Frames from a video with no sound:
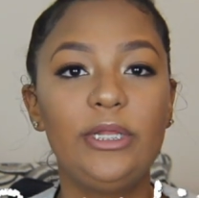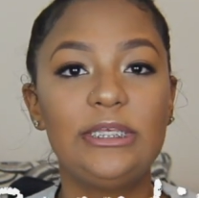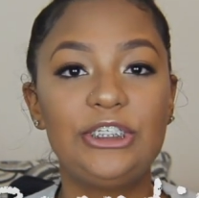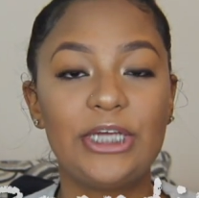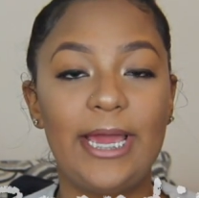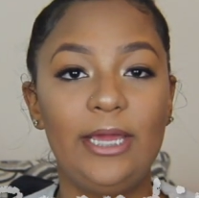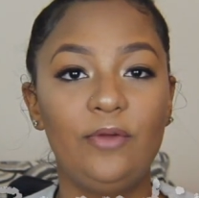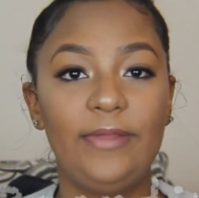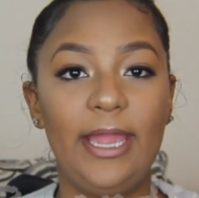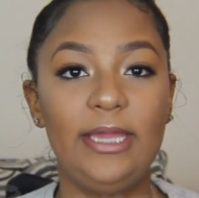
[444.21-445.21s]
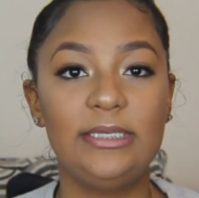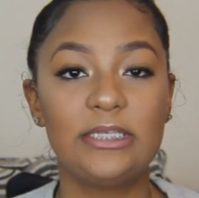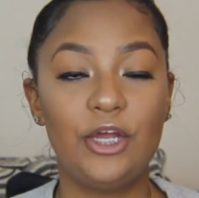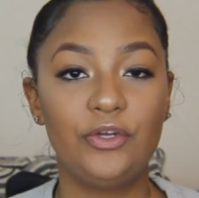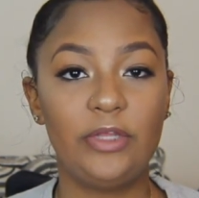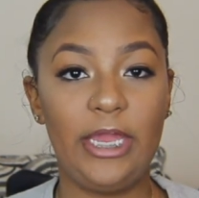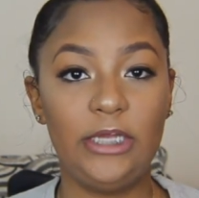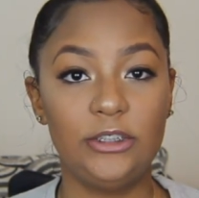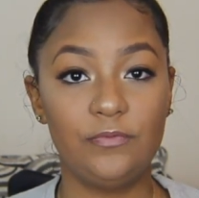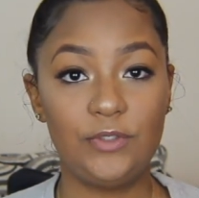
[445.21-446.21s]
with a child that is under the
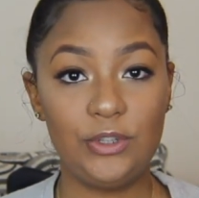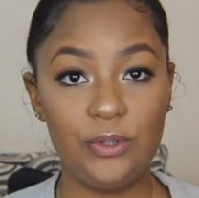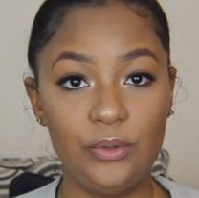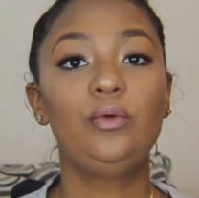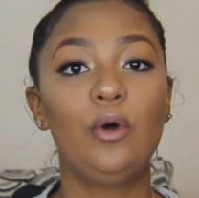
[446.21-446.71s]
age of 2,